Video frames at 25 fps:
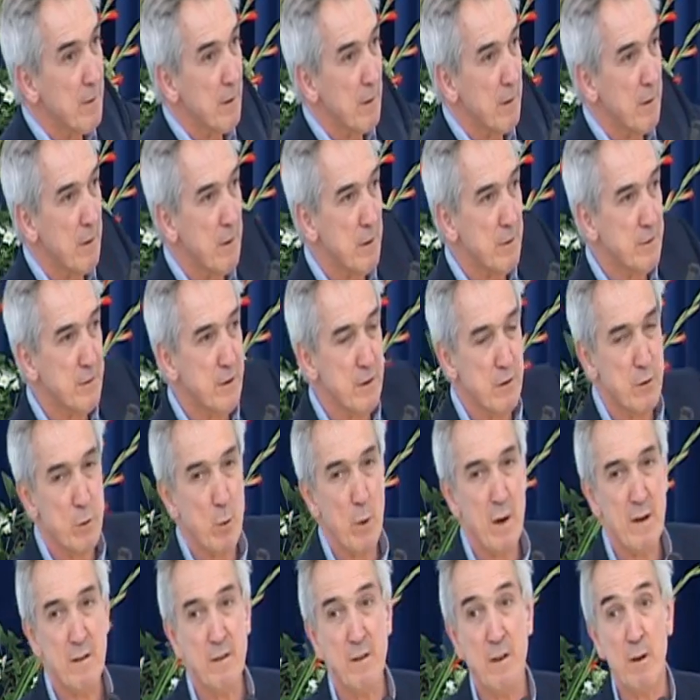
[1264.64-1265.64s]
that lasted
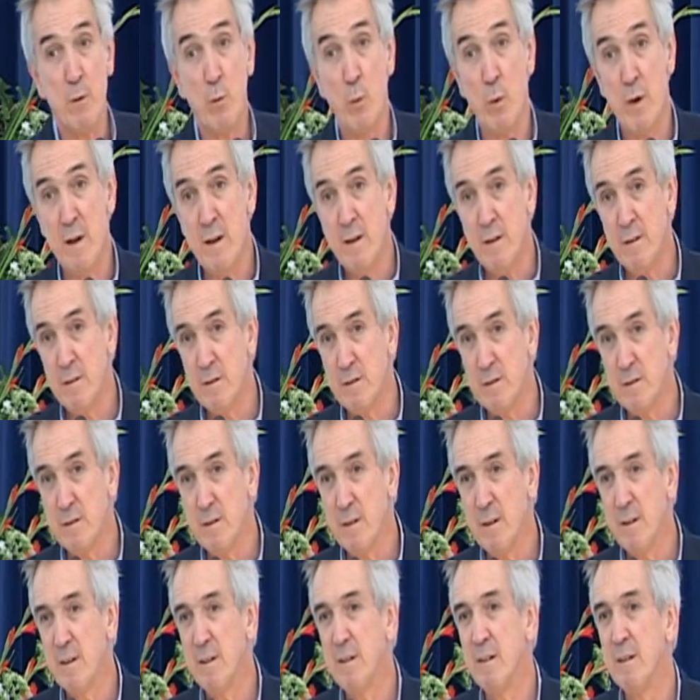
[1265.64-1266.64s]
20
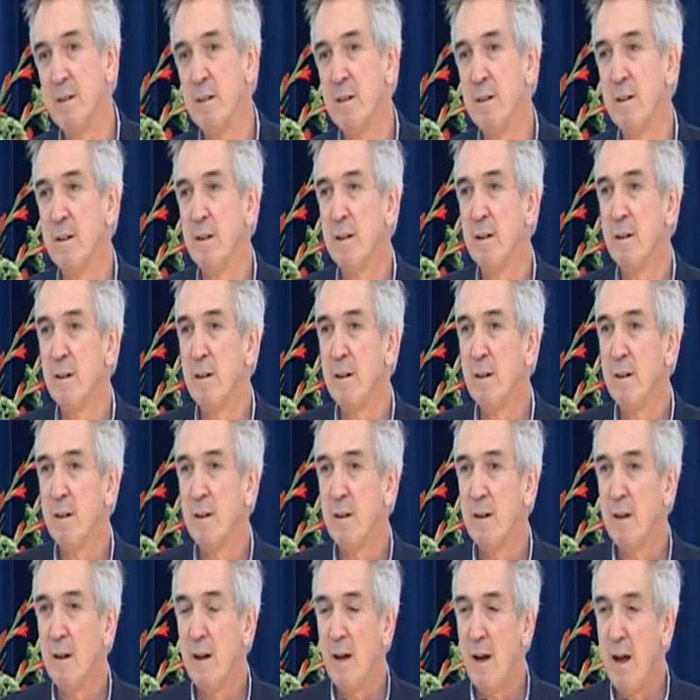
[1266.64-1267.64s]
weeks,
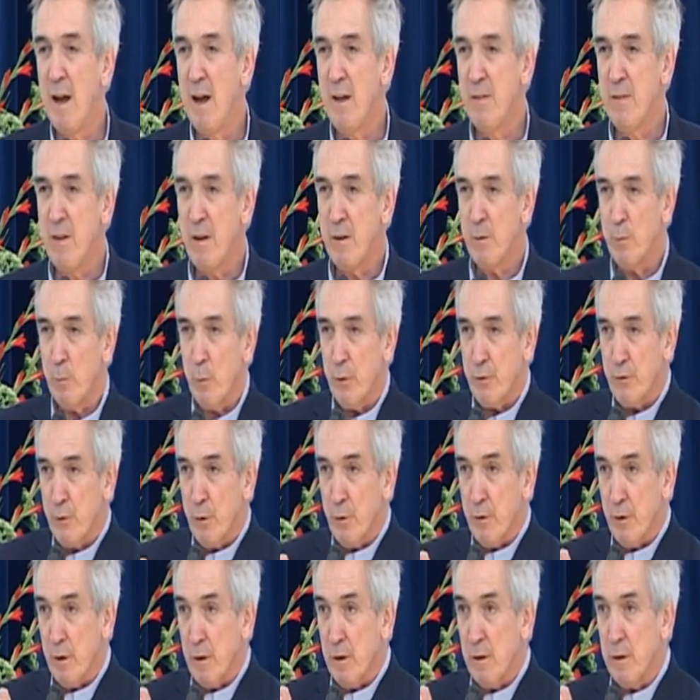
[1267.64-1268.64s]
and then what's
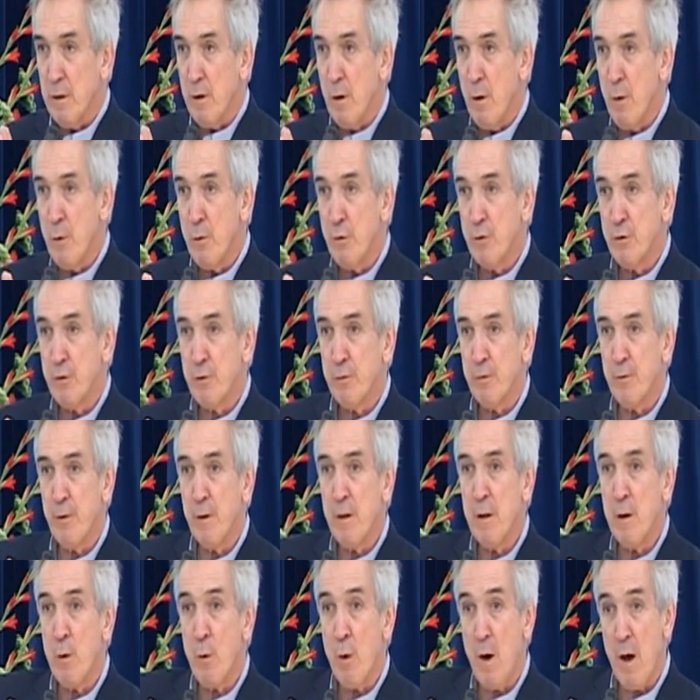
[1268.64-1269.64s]
called a closed
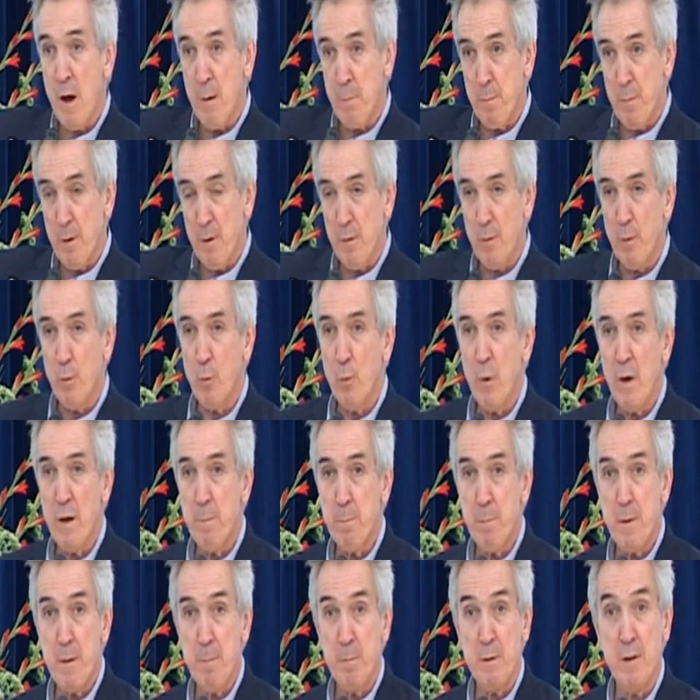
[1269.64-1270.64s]
follow-up, where
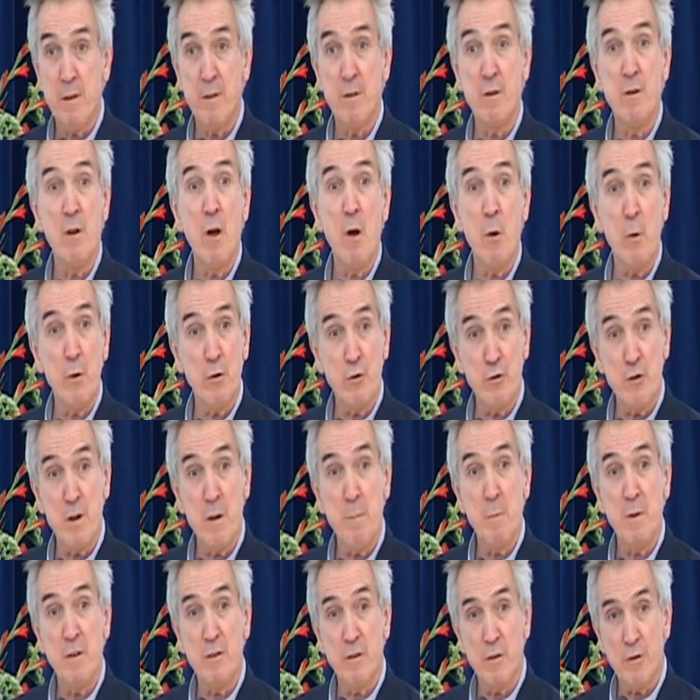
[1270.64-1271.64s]
people had no
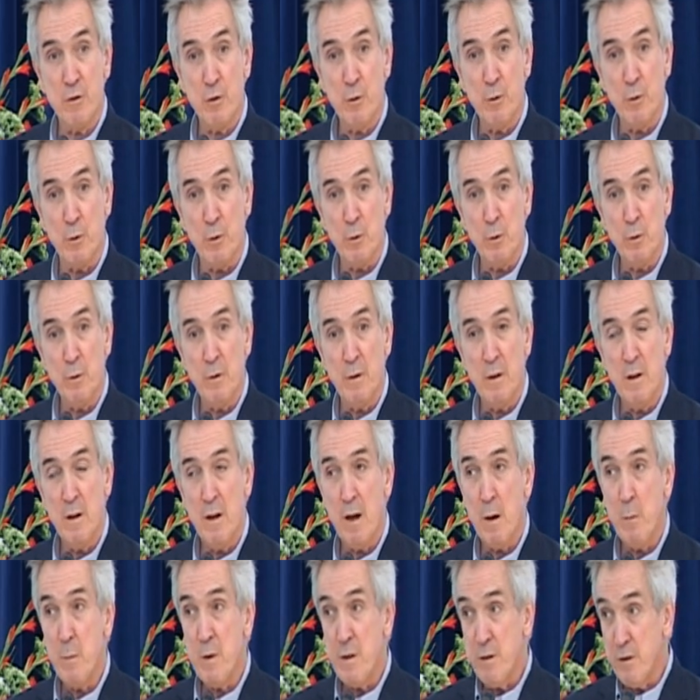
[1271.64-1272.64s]
treatment at all,
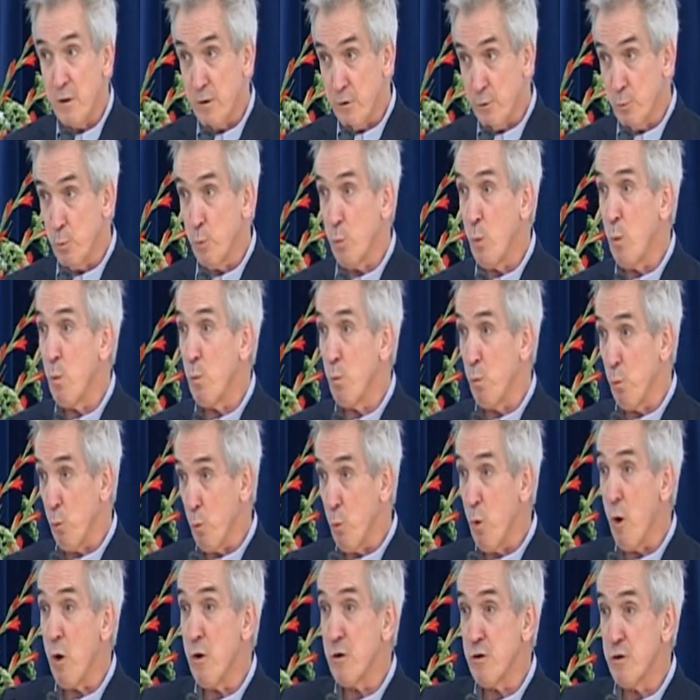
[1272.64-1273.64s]
and we just
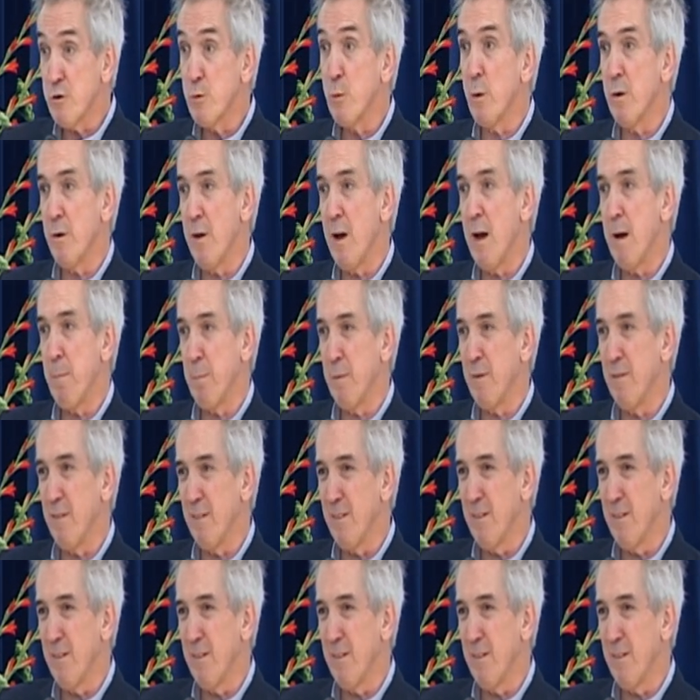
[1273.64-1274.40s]
watched what happened